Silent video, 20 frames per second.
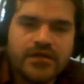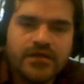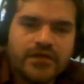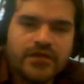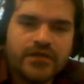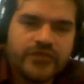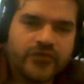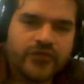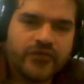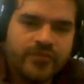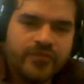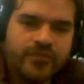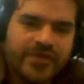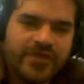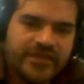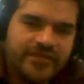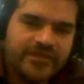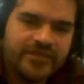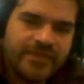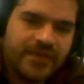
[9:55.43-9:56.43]
So pick
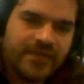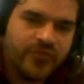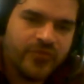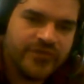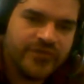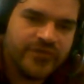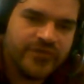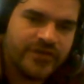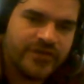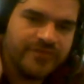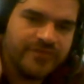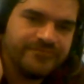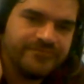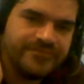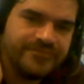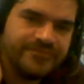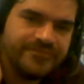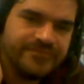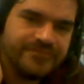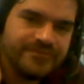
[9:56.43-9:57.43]
these bad boys up.
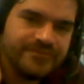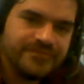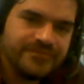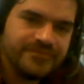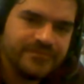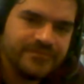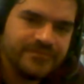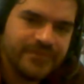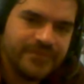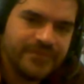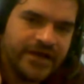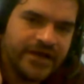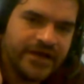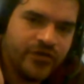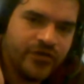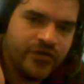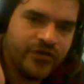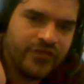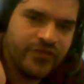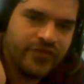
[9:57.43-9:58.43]
I
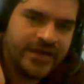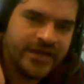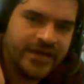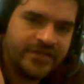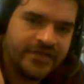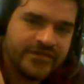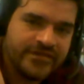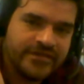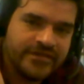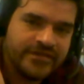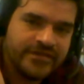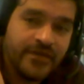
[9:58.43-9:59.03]
know that